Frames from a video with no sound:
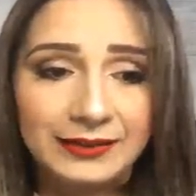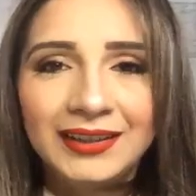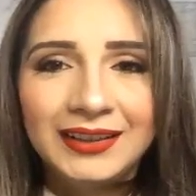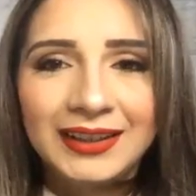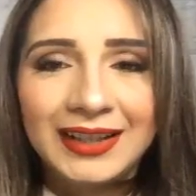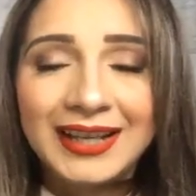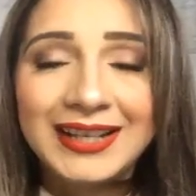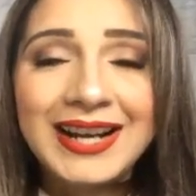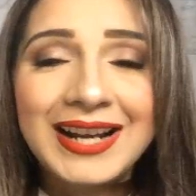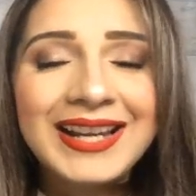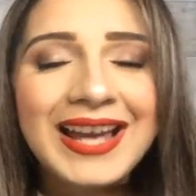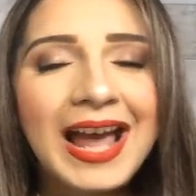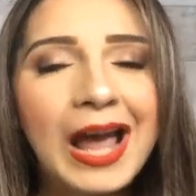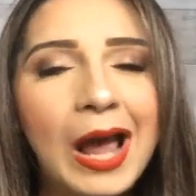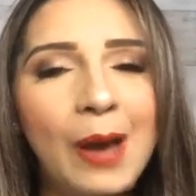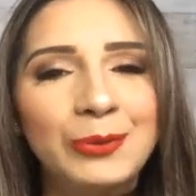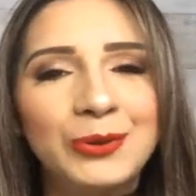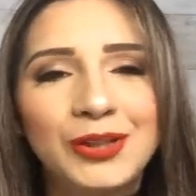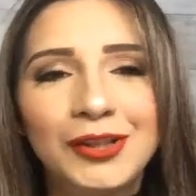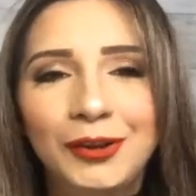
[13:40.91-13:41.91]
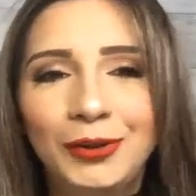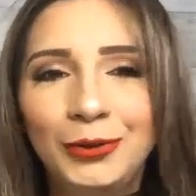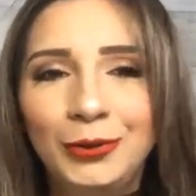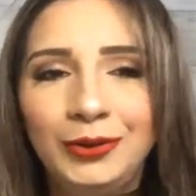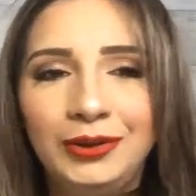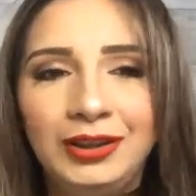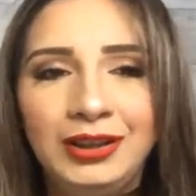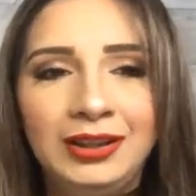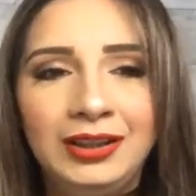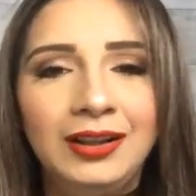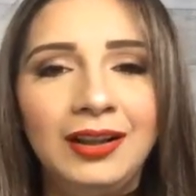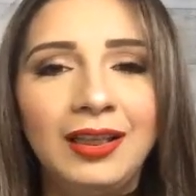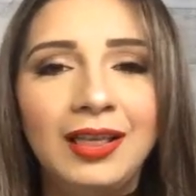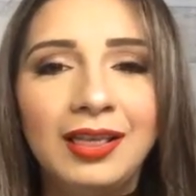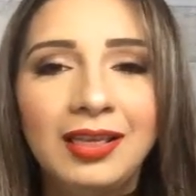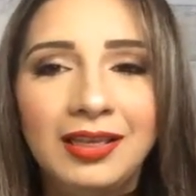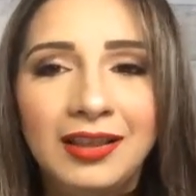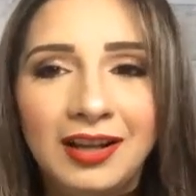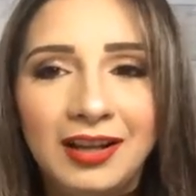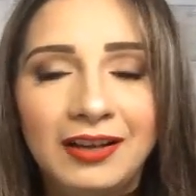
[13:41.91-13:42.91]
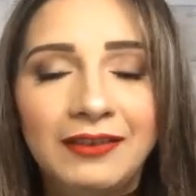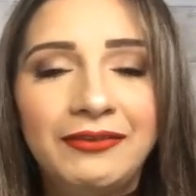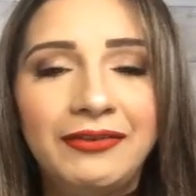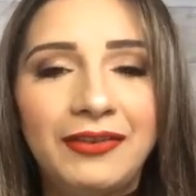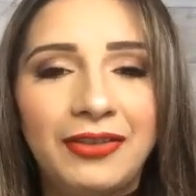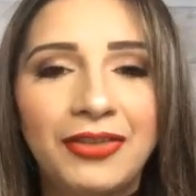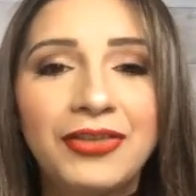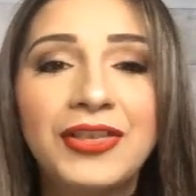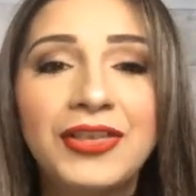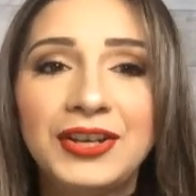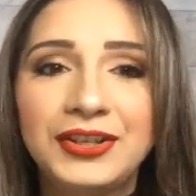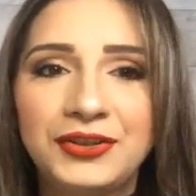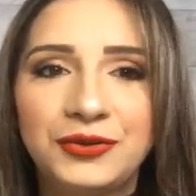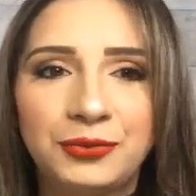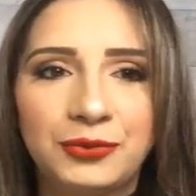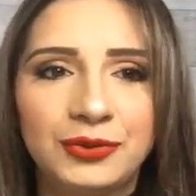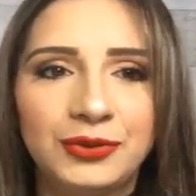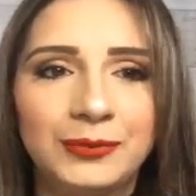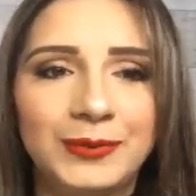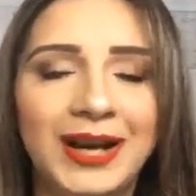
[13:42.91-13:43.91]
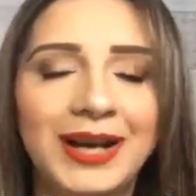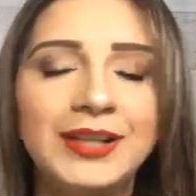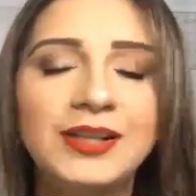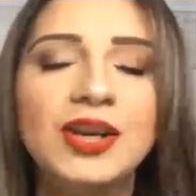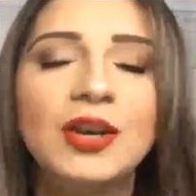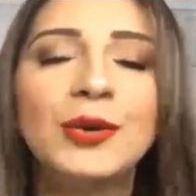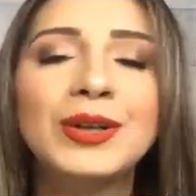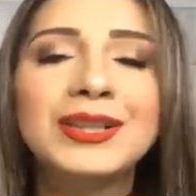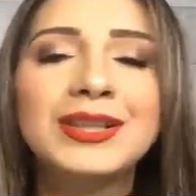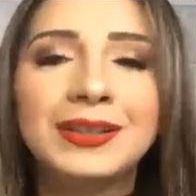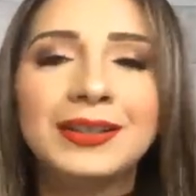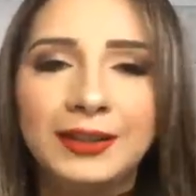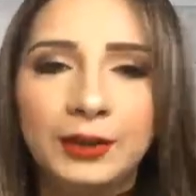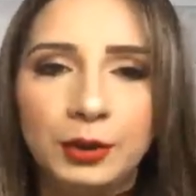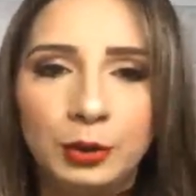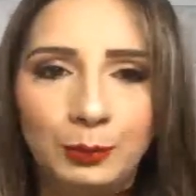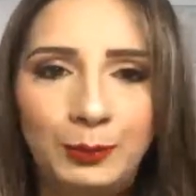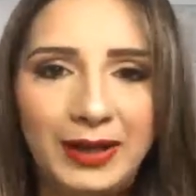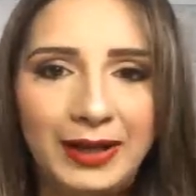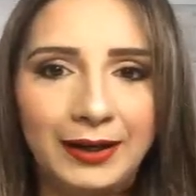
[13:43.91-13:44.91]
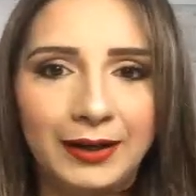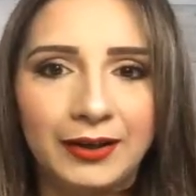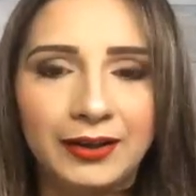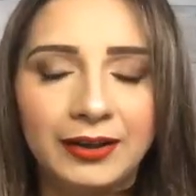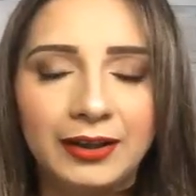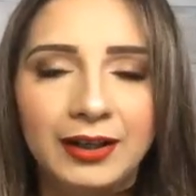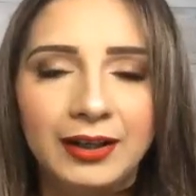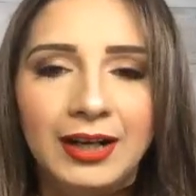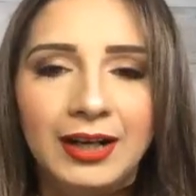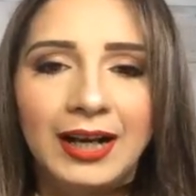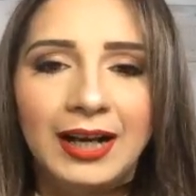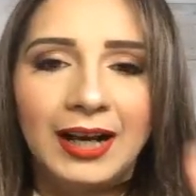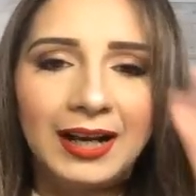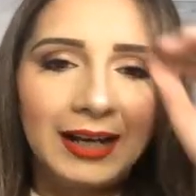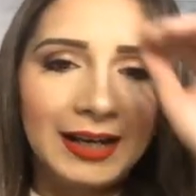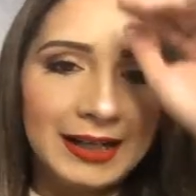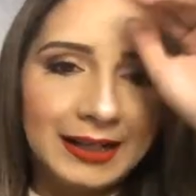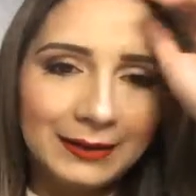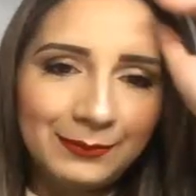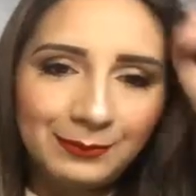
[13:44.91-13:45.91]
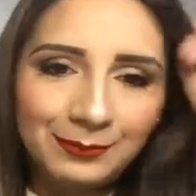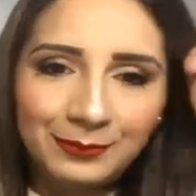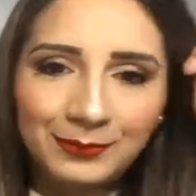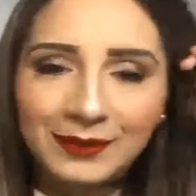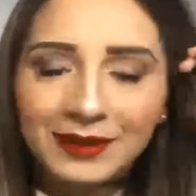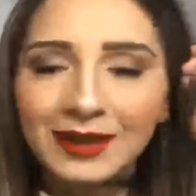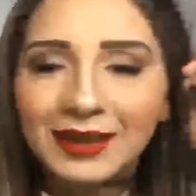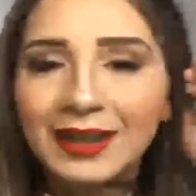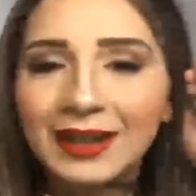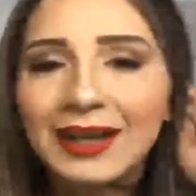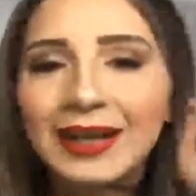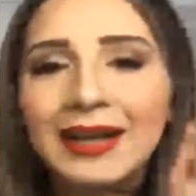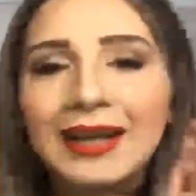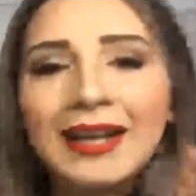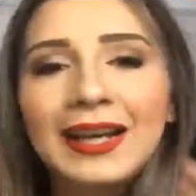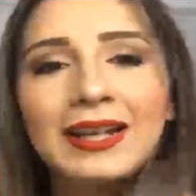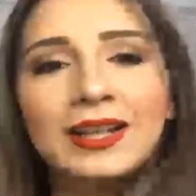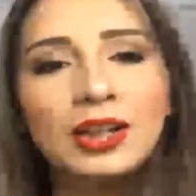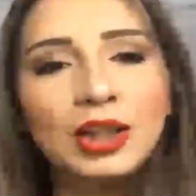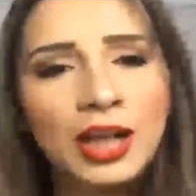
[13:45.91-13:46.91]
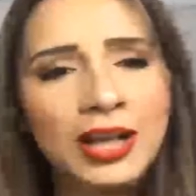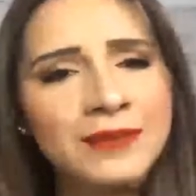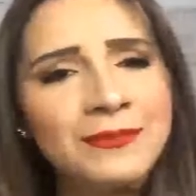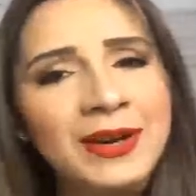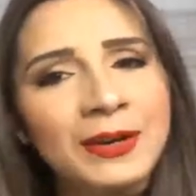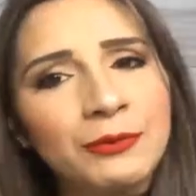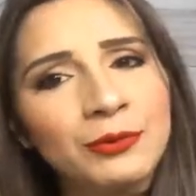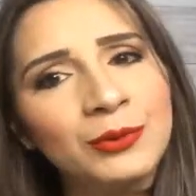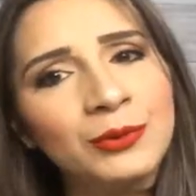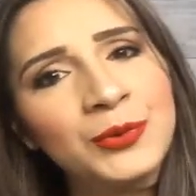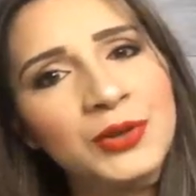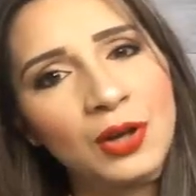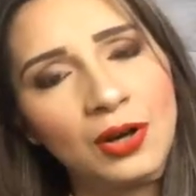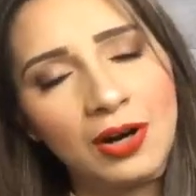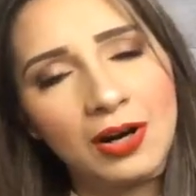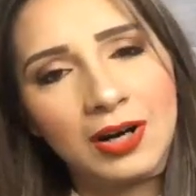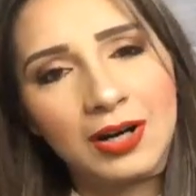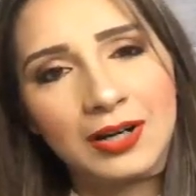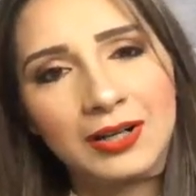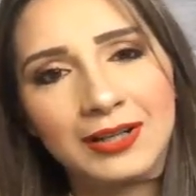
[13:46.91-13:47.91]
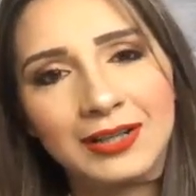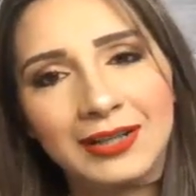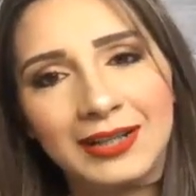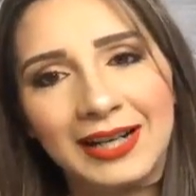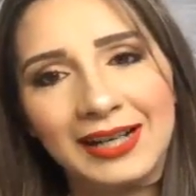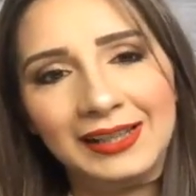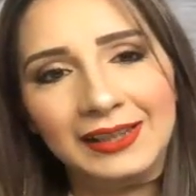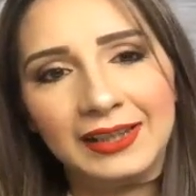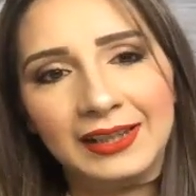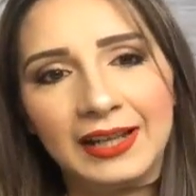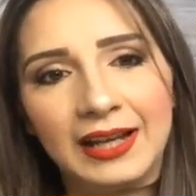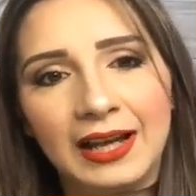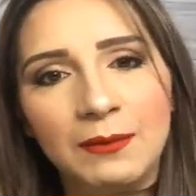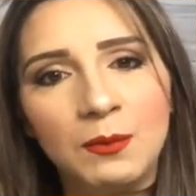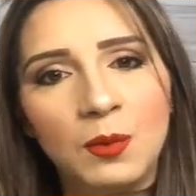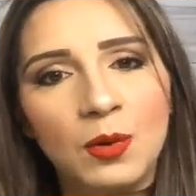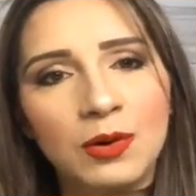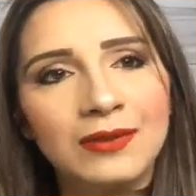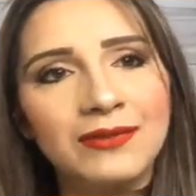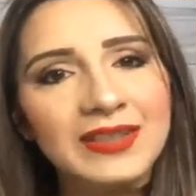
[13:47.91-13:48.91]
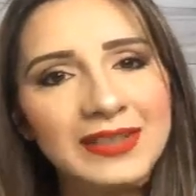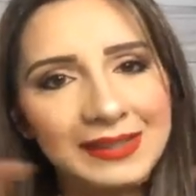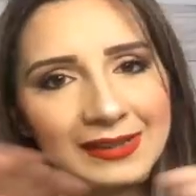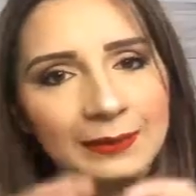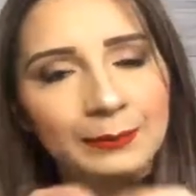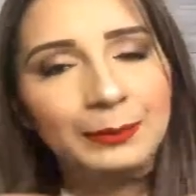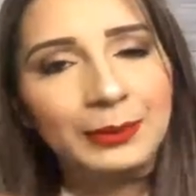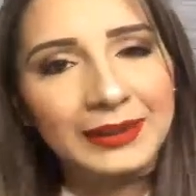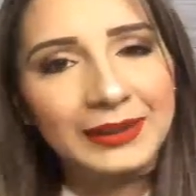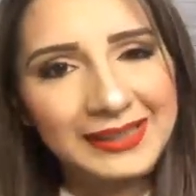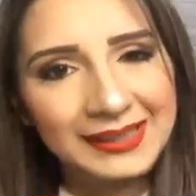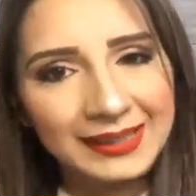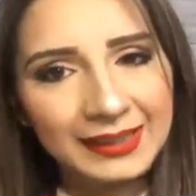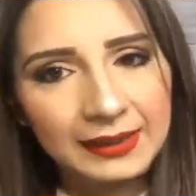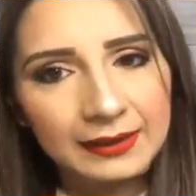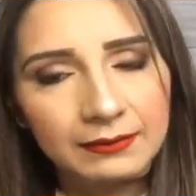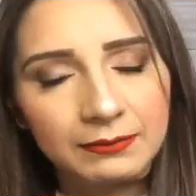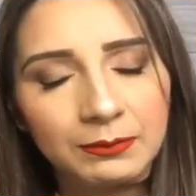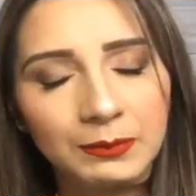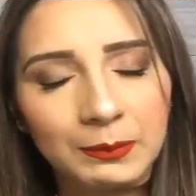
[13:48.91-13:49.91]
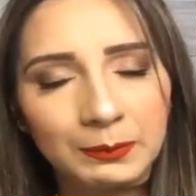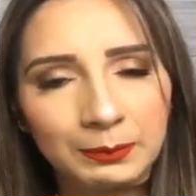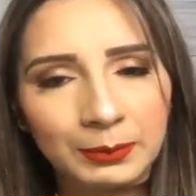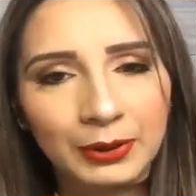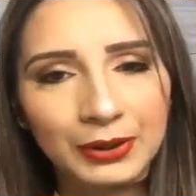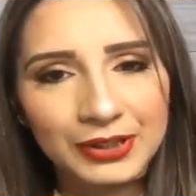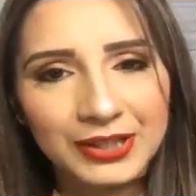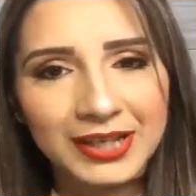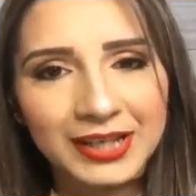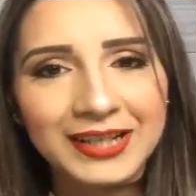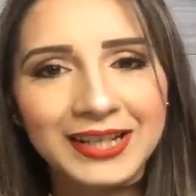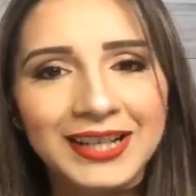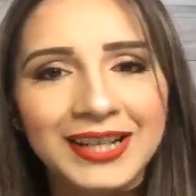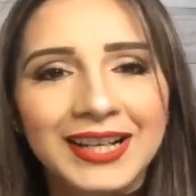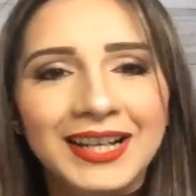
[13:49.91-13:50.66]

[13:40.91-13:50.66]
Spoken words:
And I absolutely love this room. I know it's a little bare, and a lot of my rooms are. I'm more of a simplistic person.